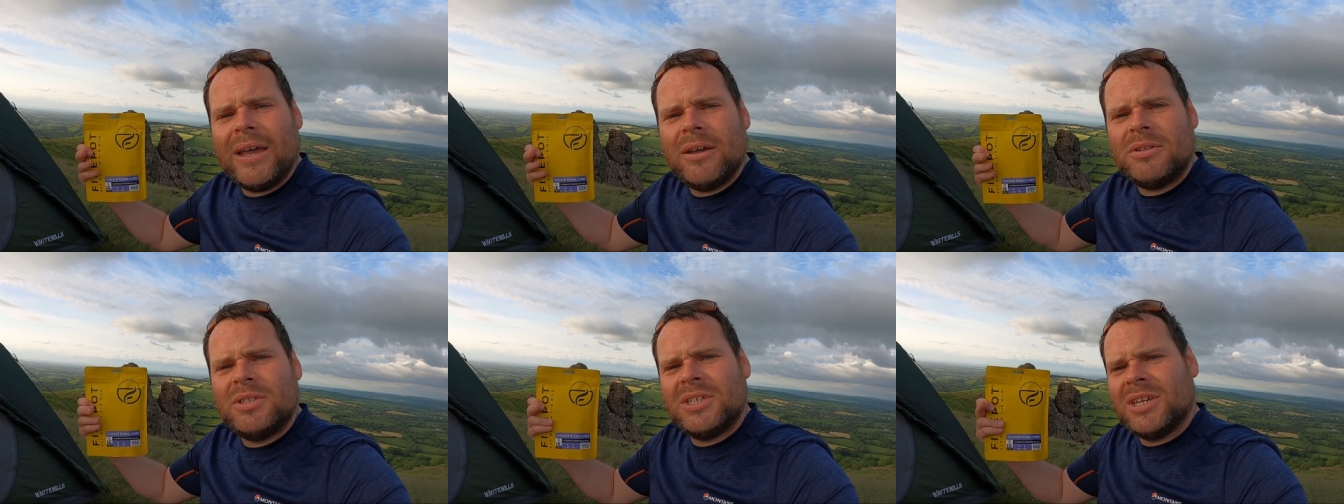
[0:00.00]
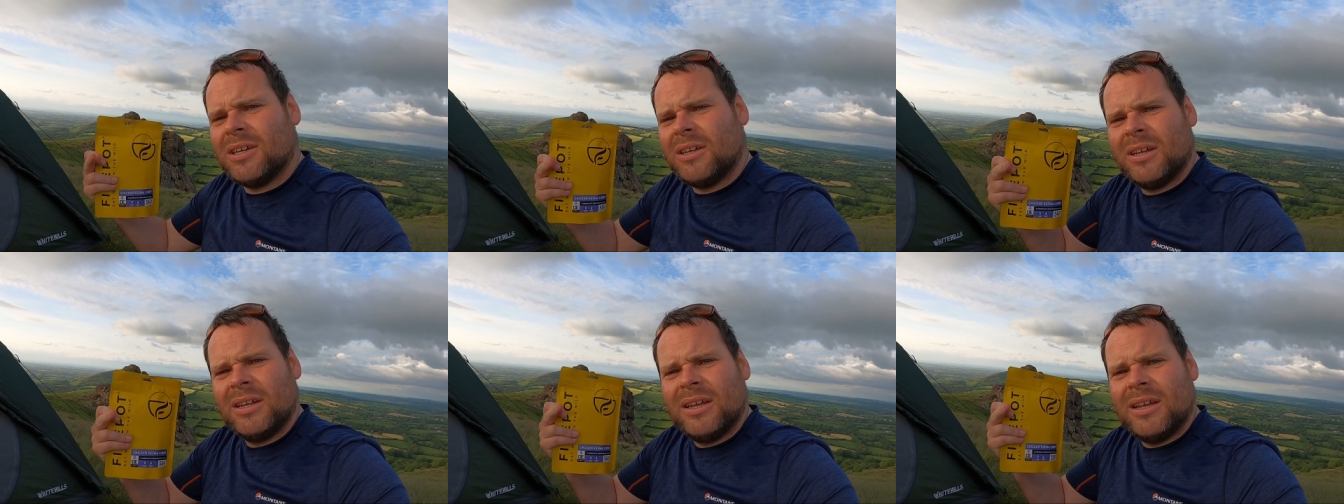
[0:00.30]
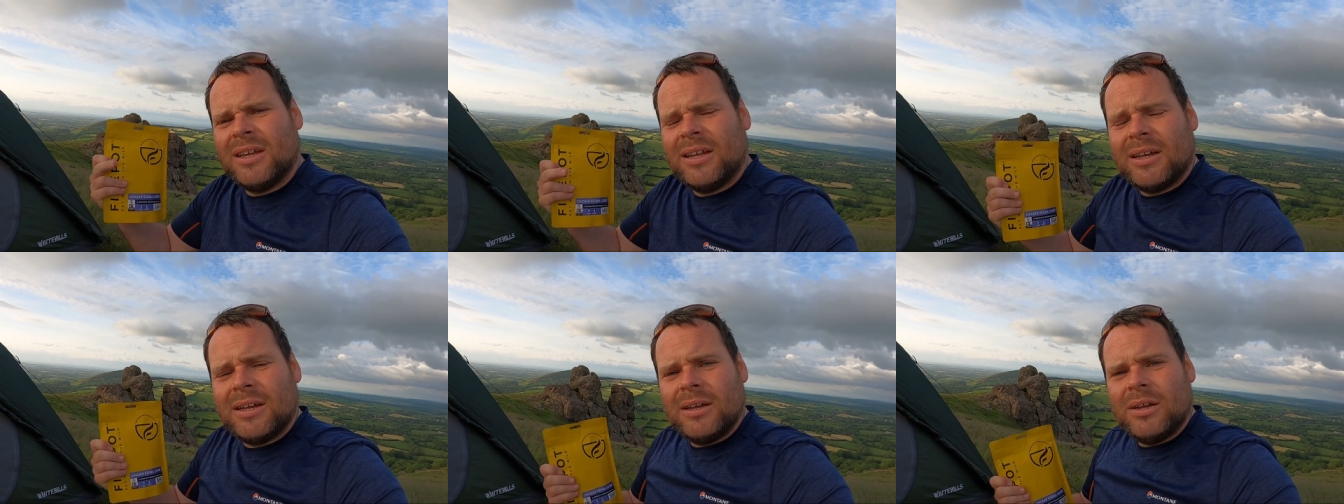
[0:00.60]
out
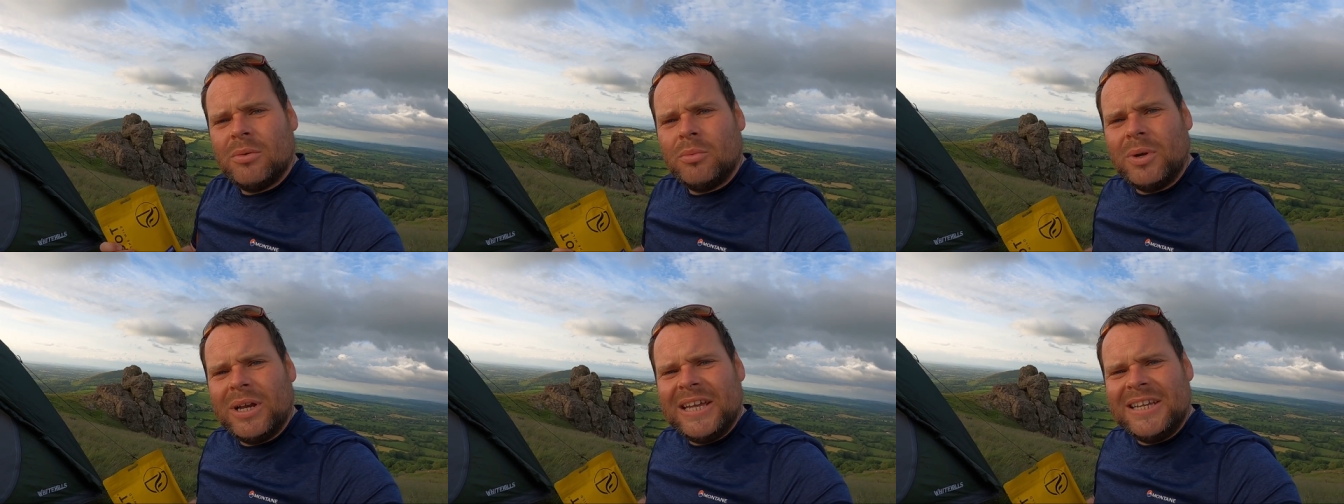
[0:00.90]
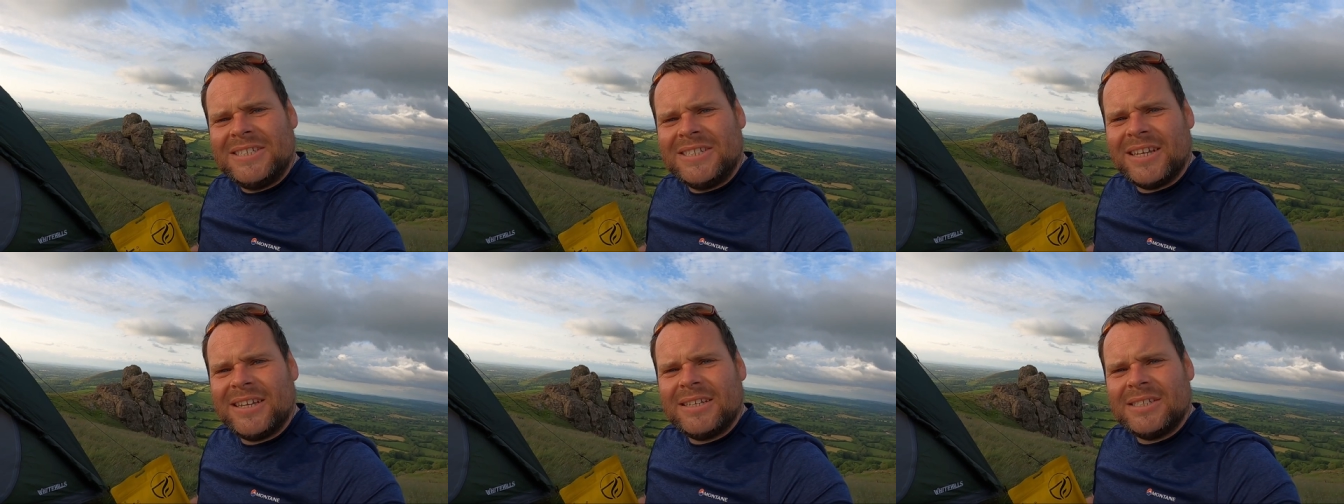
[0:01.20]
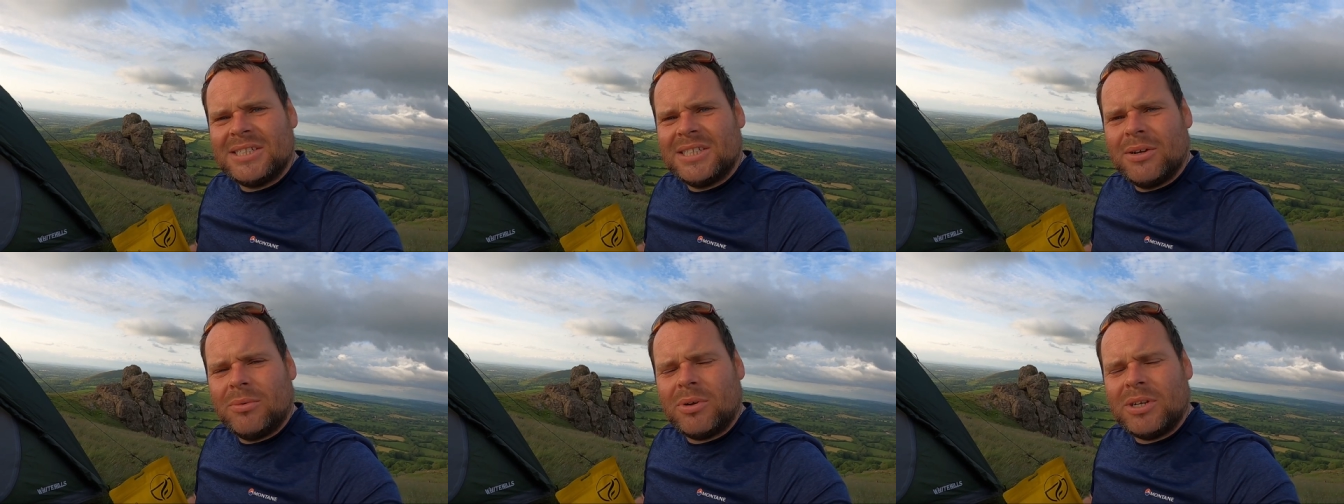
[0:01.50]
we'll eat
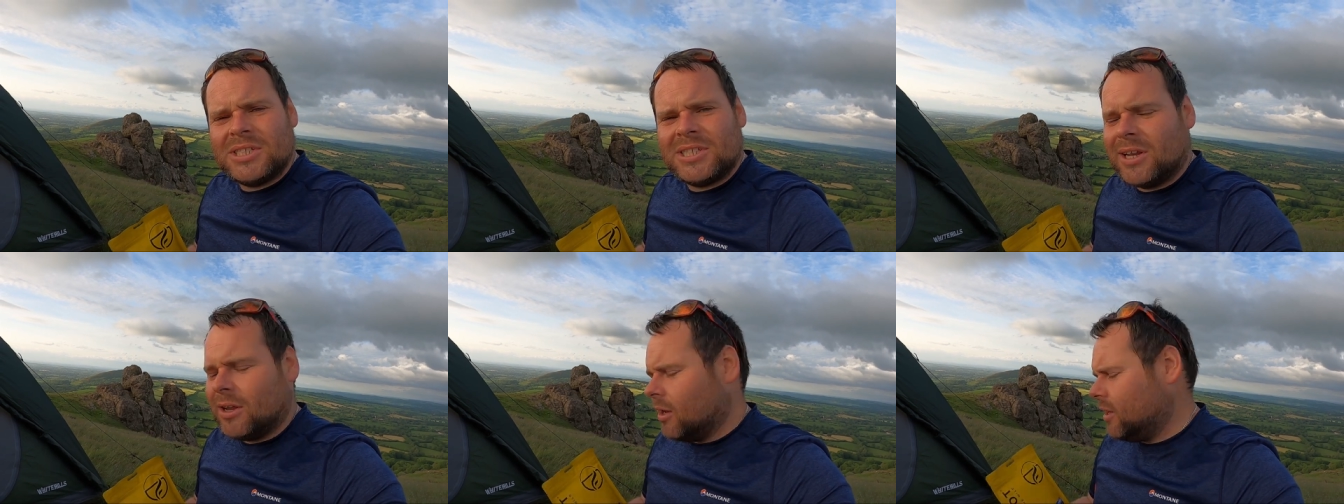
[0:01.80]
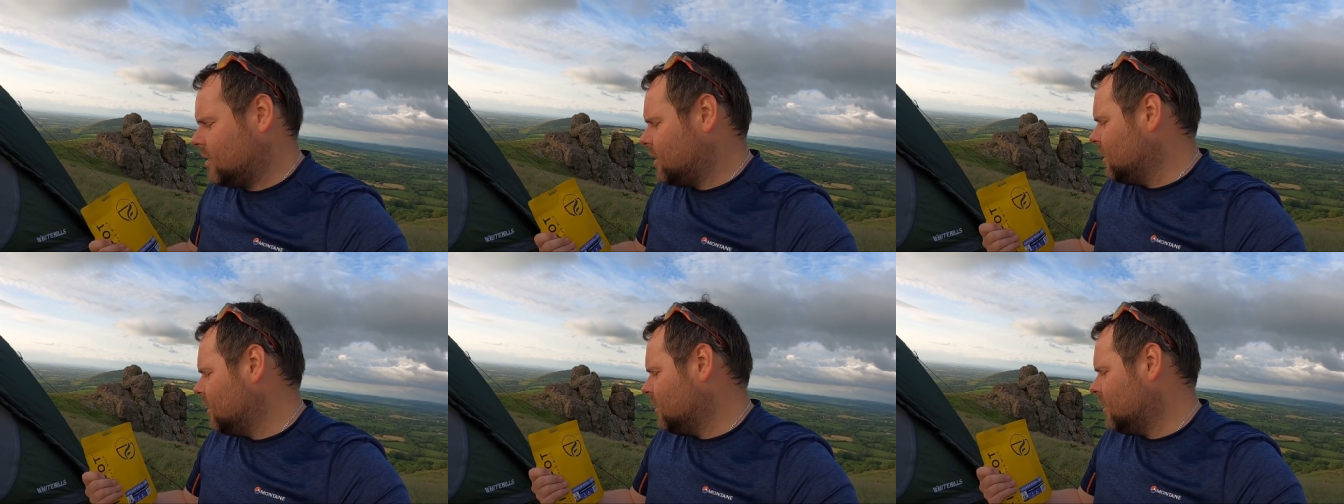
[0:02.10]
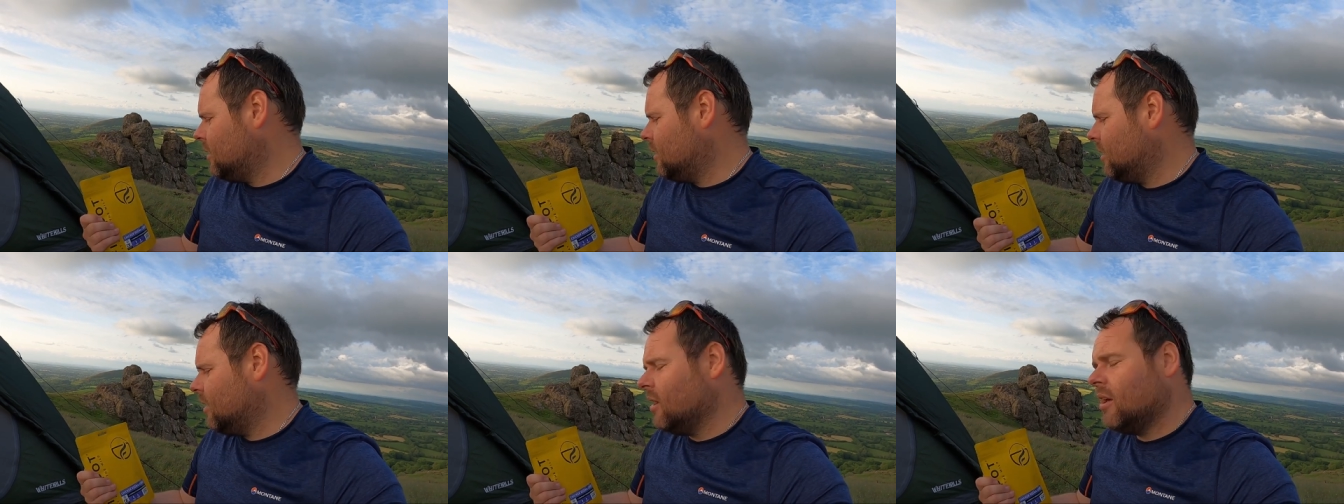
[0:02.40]
it see what it's like
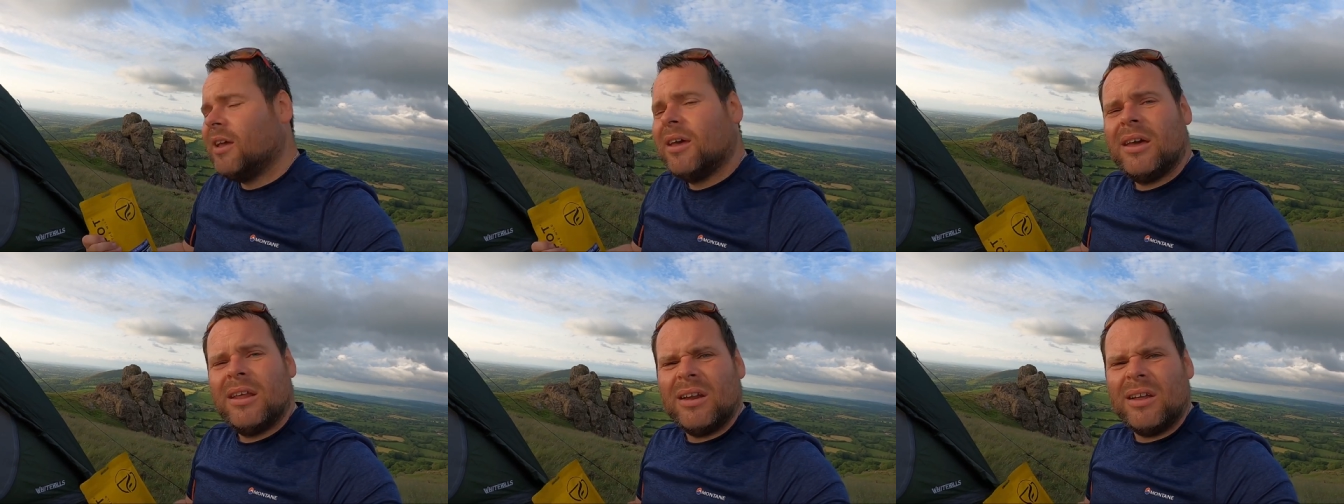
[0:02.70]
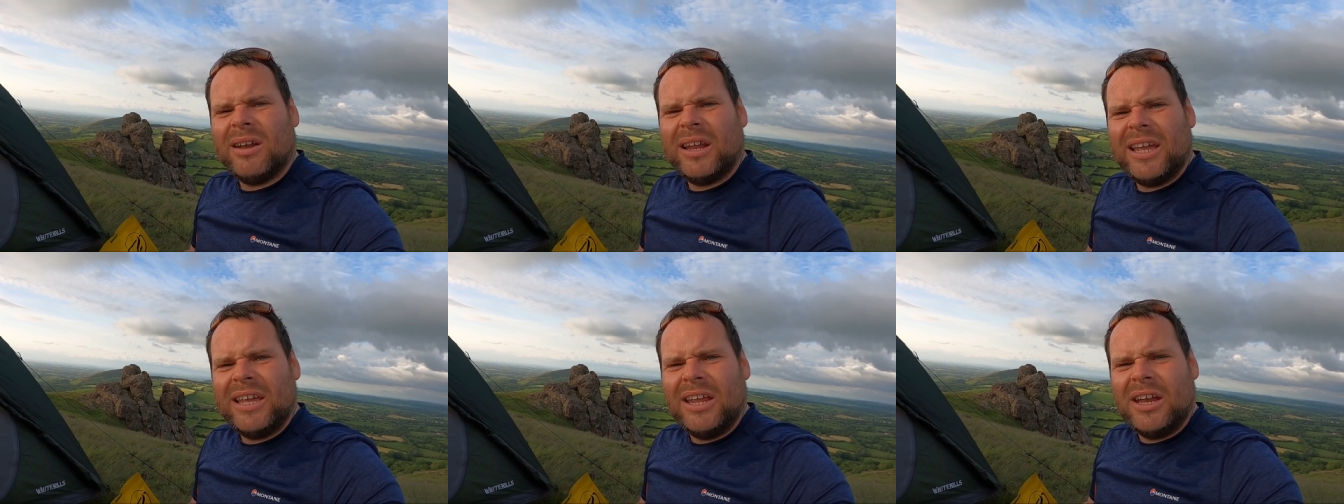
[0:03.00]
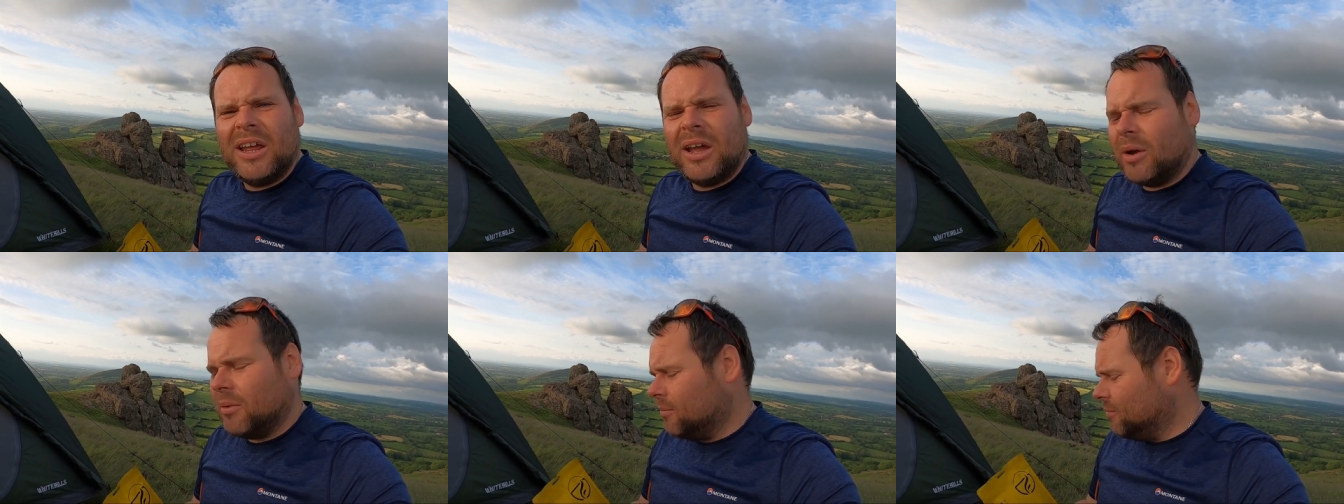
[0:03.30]
and i'll let
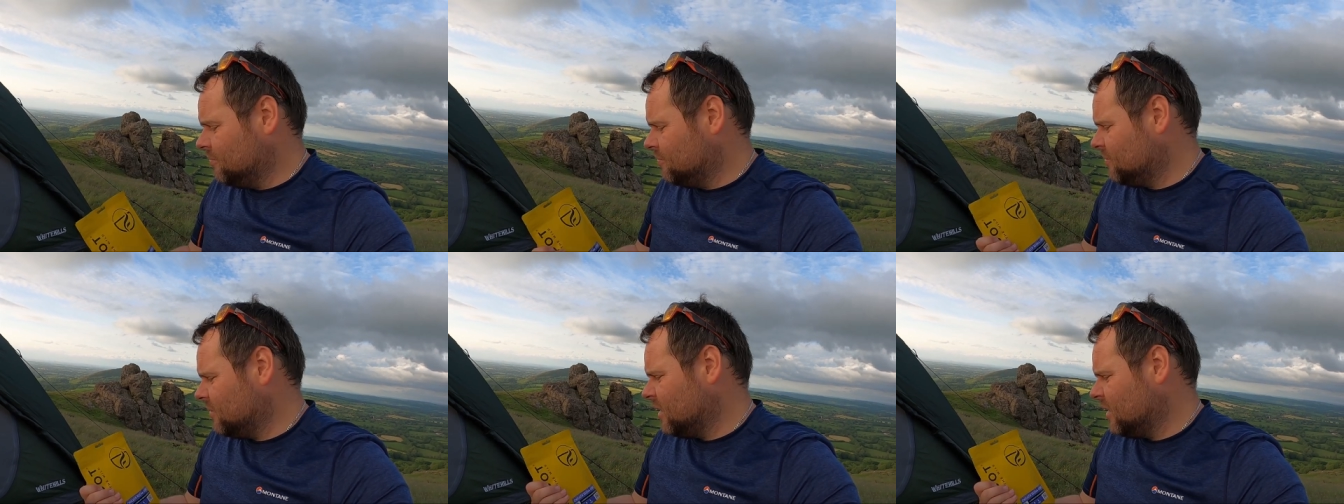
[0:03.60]
you know